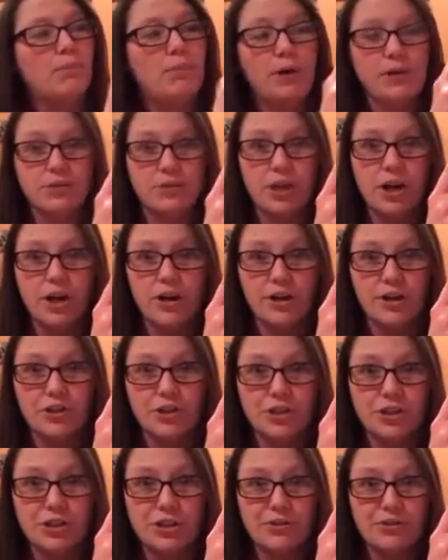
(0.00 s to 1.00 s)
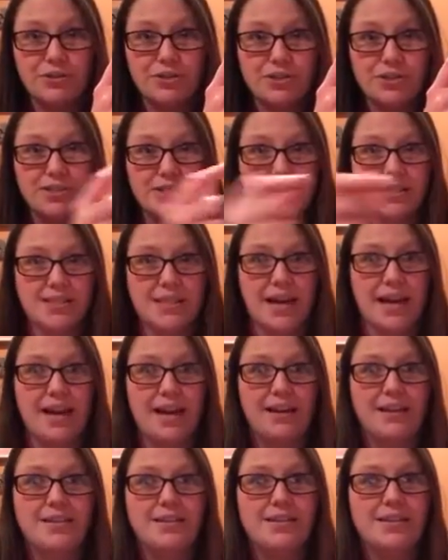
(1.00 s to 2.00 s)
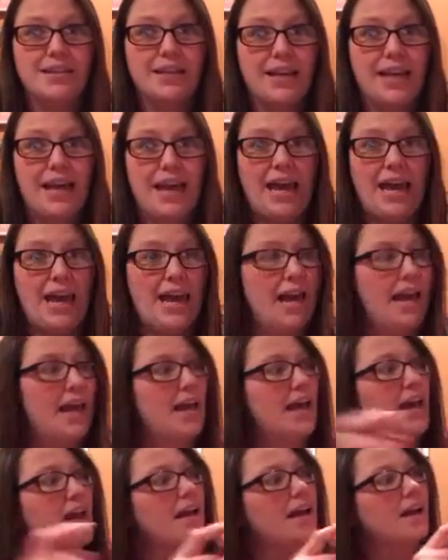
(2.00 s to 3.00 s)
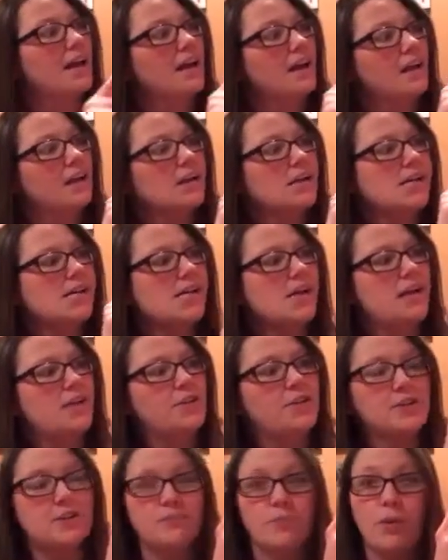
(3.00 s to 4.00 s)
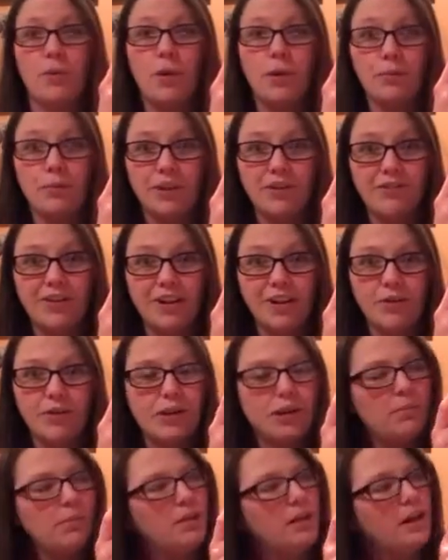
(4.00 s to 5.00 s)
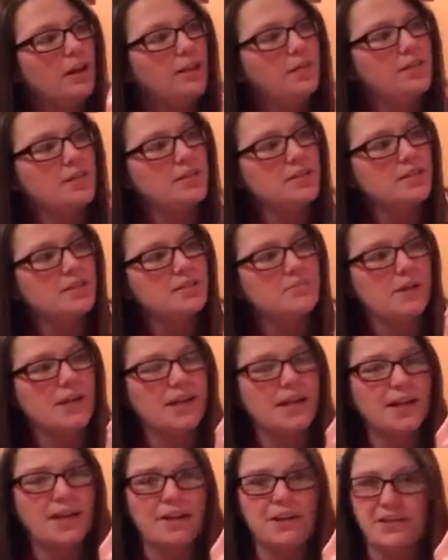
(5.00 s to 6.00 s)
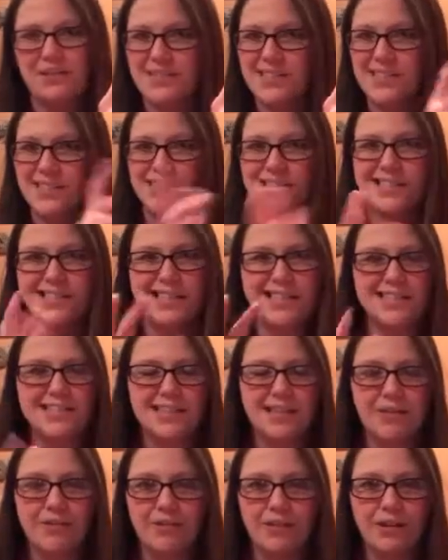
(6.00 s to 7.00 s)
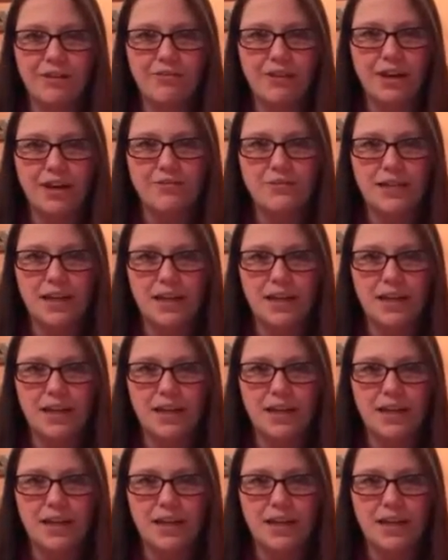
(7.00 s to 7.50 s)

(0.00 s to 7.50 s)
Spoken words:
Postcard I'll show you in just a second. This is my 1 week follow-up. This is my 60 to 75